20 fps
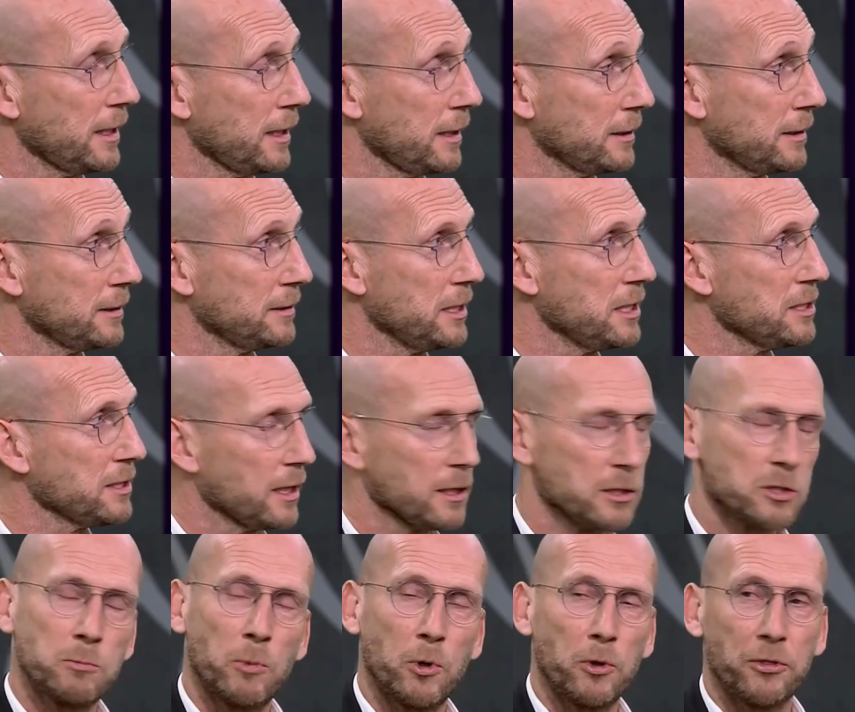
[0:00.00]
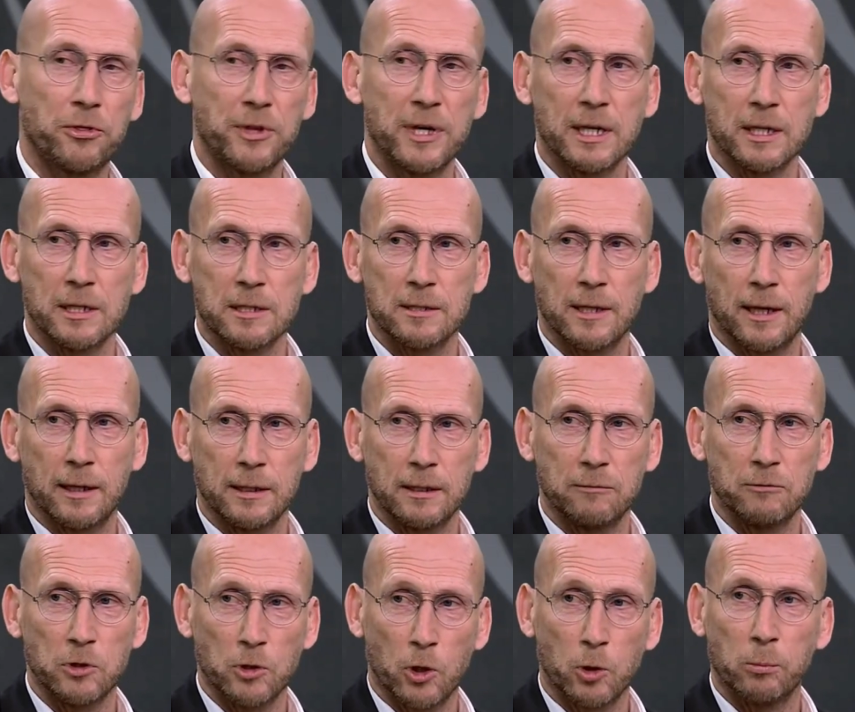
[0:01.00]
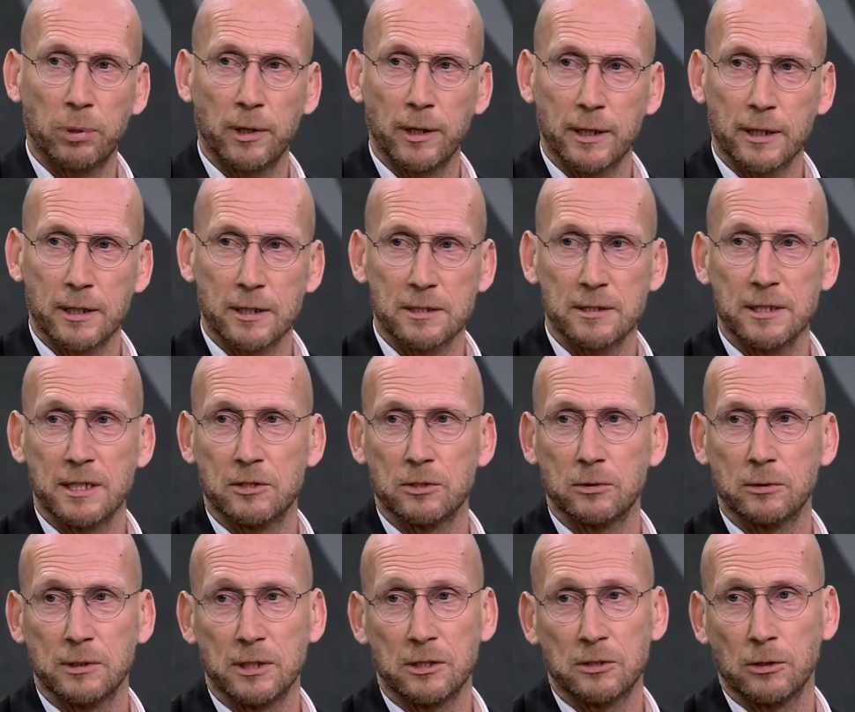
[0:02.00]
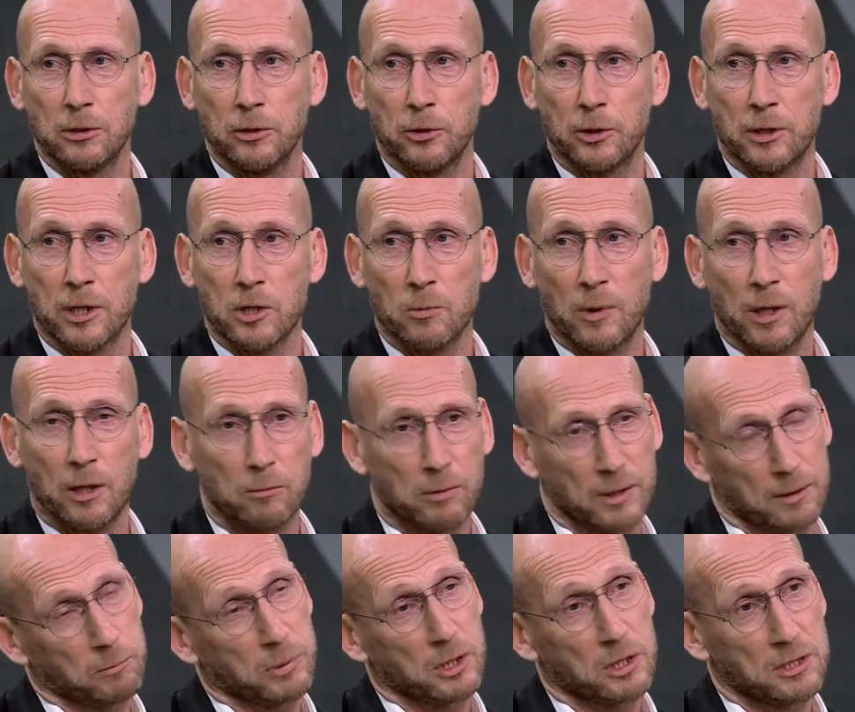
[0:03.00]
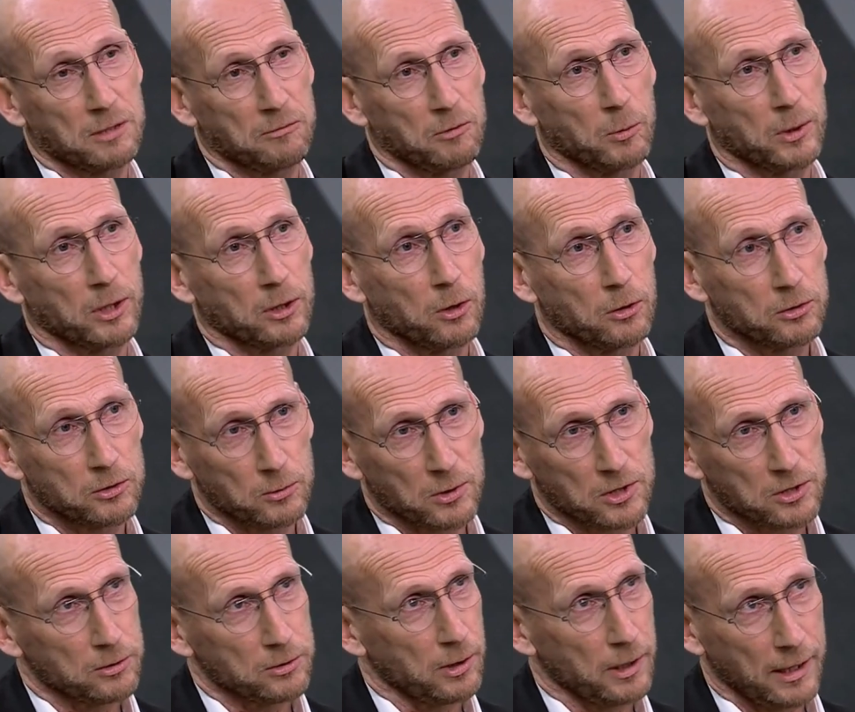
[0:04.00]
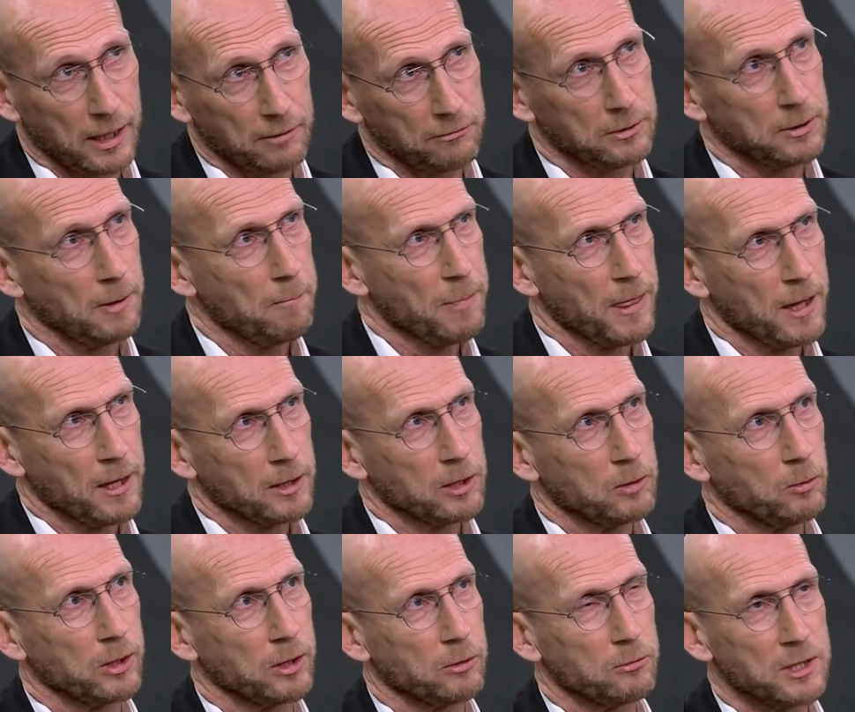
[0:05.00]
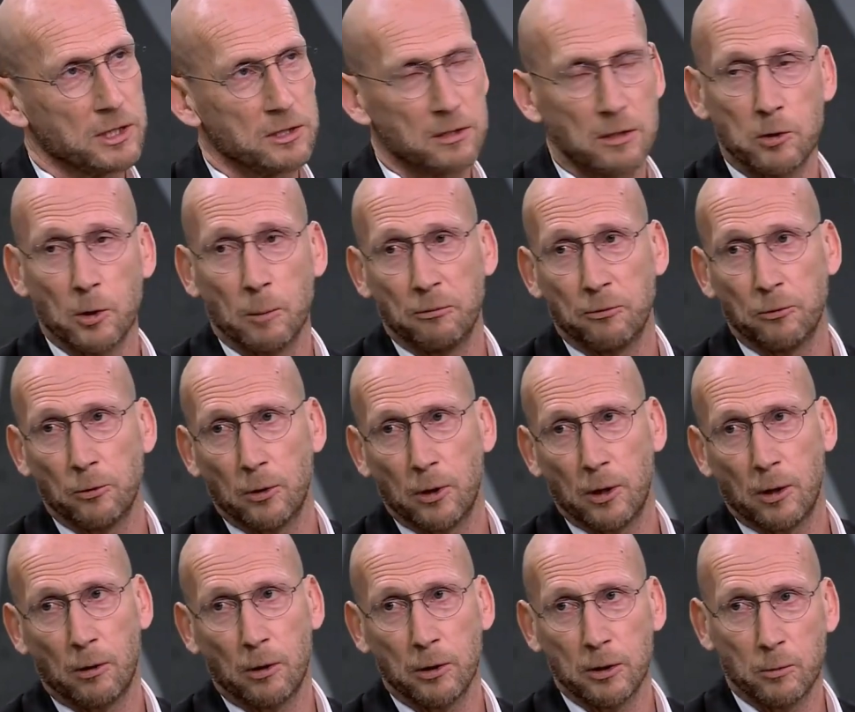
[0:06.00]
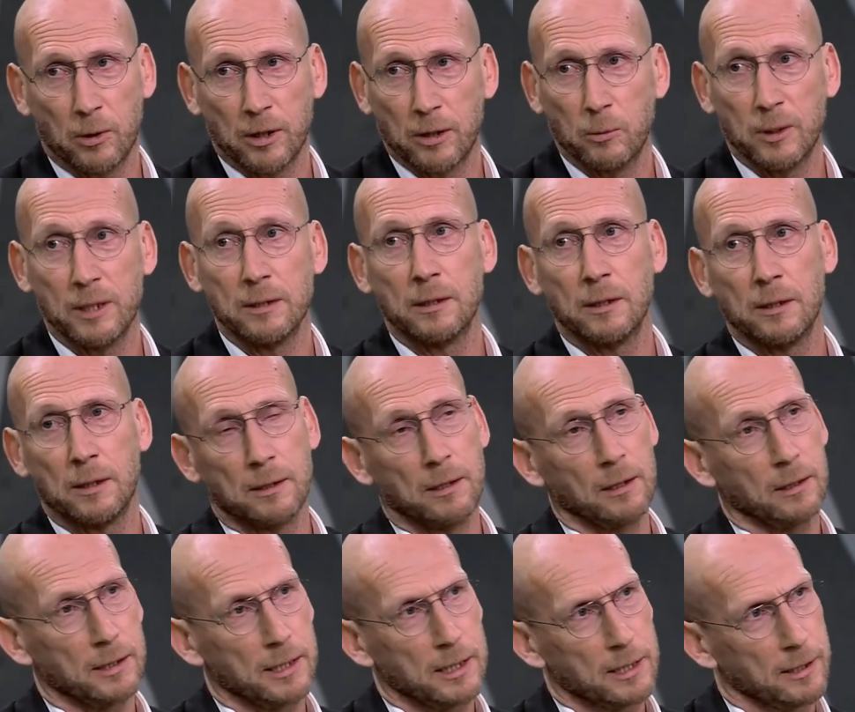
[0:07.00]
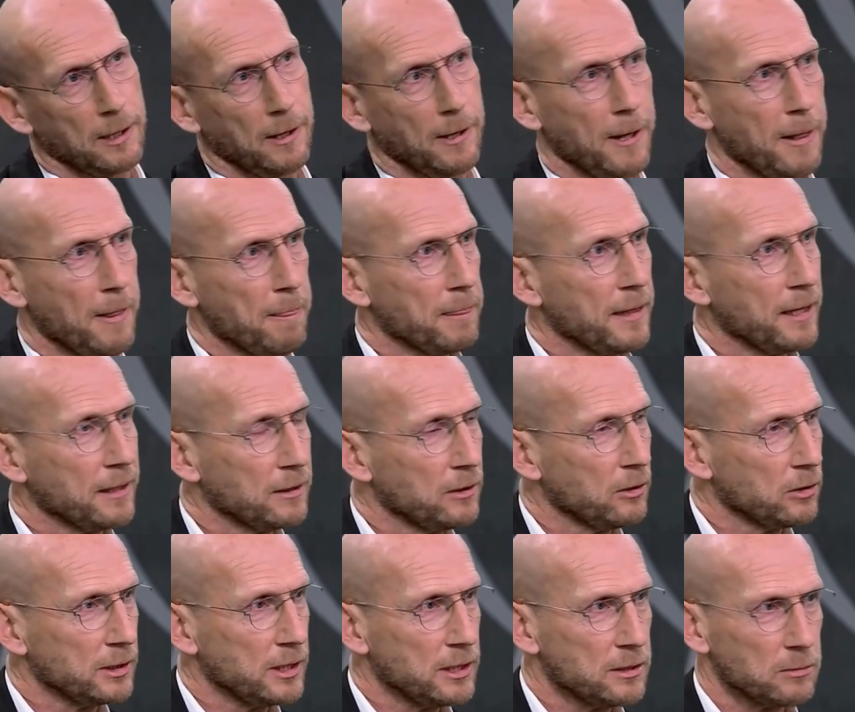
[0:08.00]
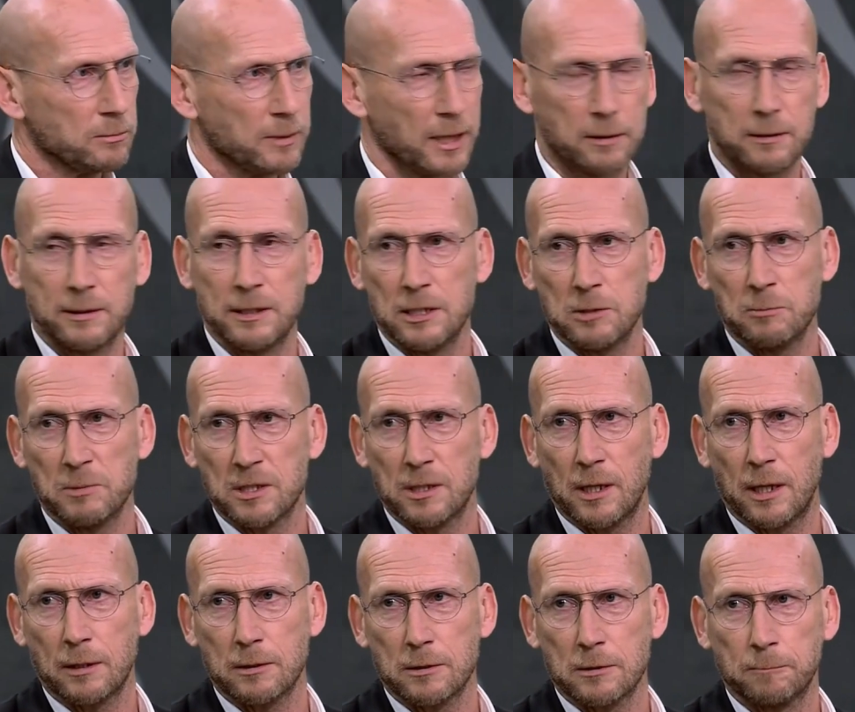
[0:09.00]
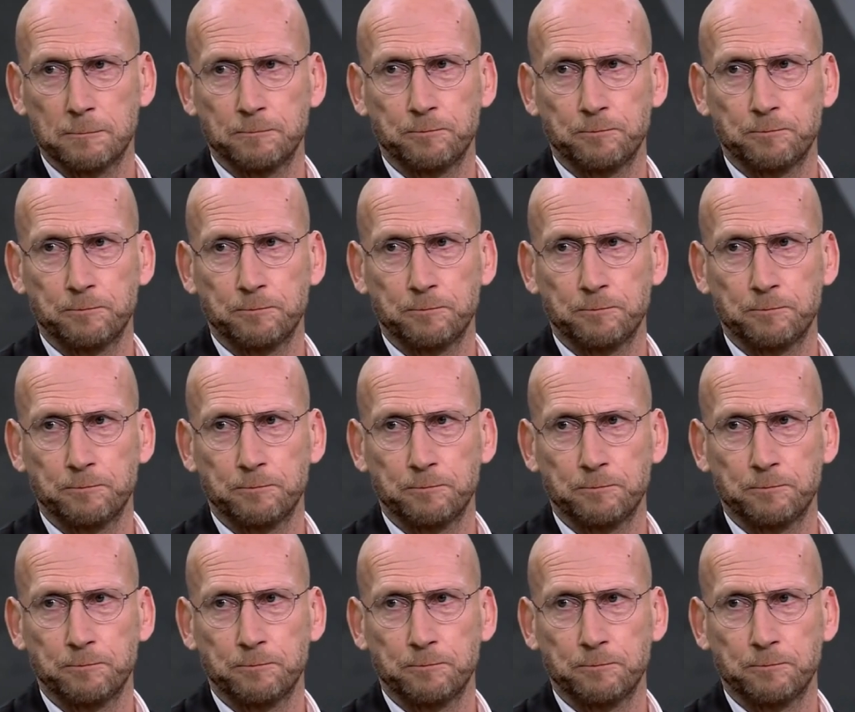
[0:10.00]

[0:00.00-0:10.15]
these are small things that even young players need to learn as well. Because if you want to go to a certain level, you want to reach the top four, or you want to win the league, then you don't need to make these mistakes.